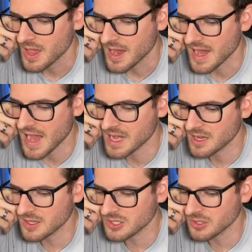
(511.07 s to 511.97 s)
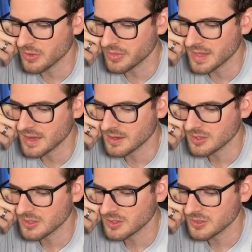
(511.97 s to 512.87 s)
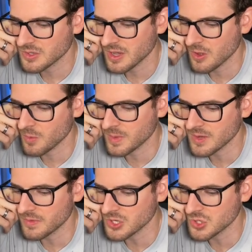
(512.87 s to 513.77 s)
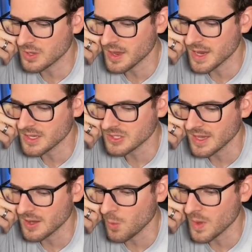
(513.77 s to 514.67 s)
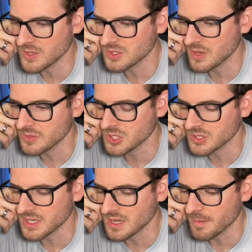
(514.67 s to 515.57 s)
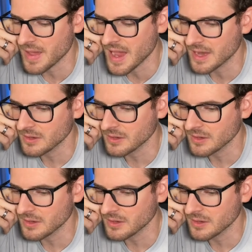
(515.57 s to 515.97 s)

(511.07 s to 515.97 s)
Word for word: I added this little thing to help me visualize like when stuff starts getting bad.